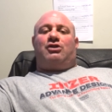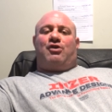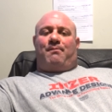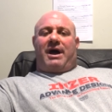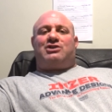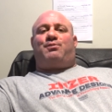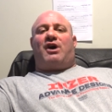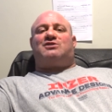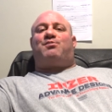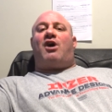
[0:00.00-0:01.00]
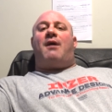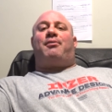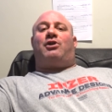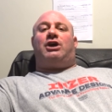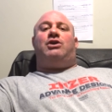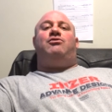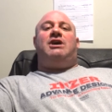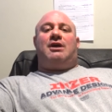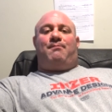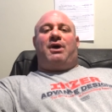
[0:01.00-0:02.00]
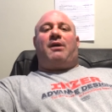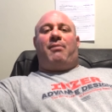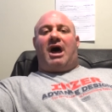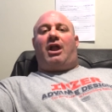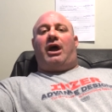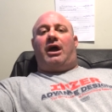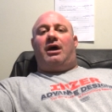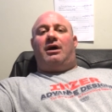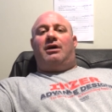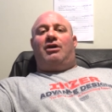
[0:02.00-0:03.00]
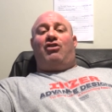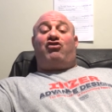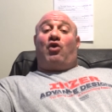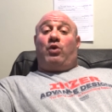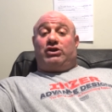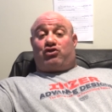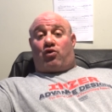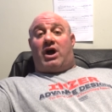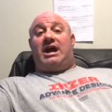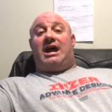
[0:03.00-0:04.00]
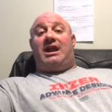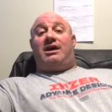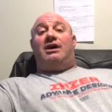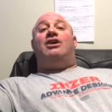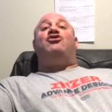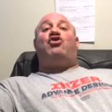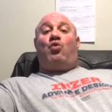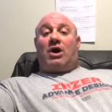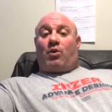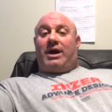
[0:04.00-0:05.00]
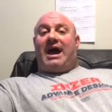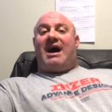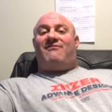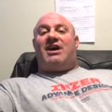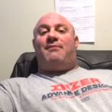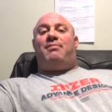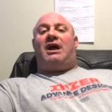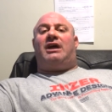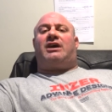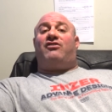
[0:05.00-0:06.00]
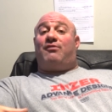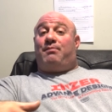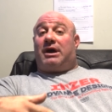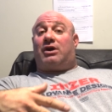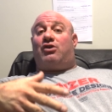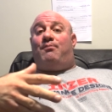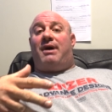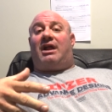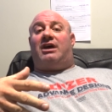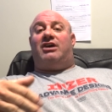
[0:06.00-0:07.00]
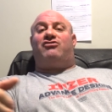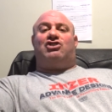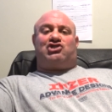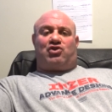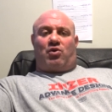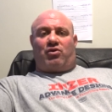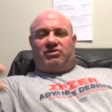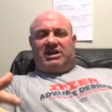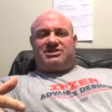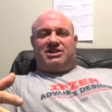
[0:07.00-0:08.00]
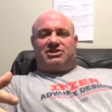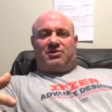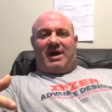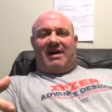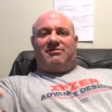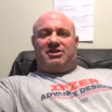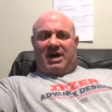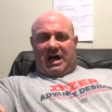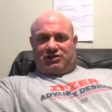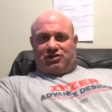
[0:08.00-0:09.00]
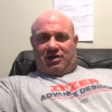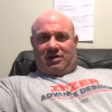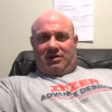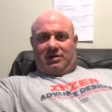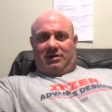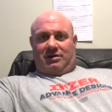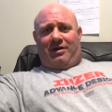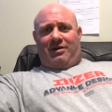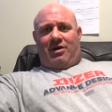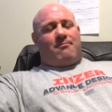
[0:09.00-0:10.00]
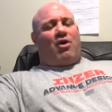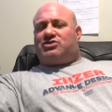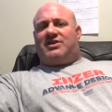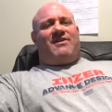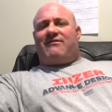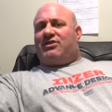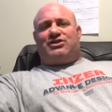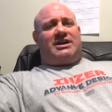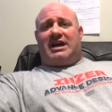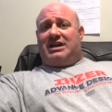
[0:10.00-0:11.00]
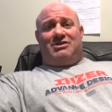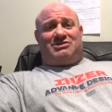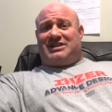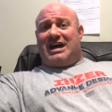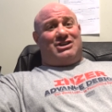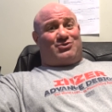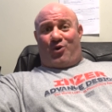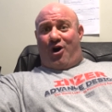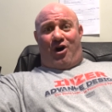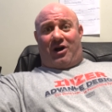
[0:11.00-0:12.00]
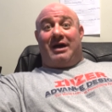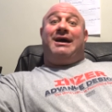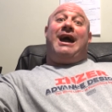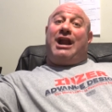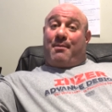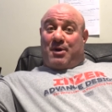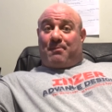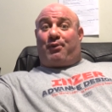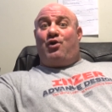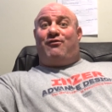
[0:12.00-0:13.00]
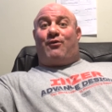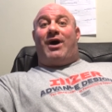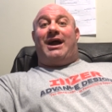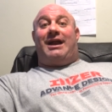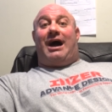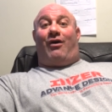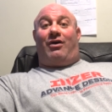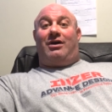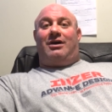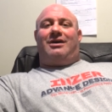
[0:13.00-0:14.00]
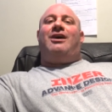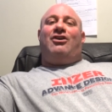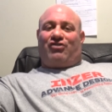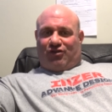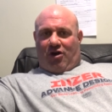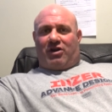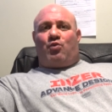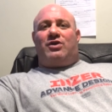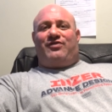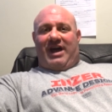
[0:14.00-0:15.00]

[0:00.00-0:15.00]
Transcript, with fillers: To bench press properly, you need a big belly. So we train it to where we have that belly because the bigger your belly is, the shorter distance you have to touch. Most of everything that you said is wrong, and I'm going to prove it right now. Starting with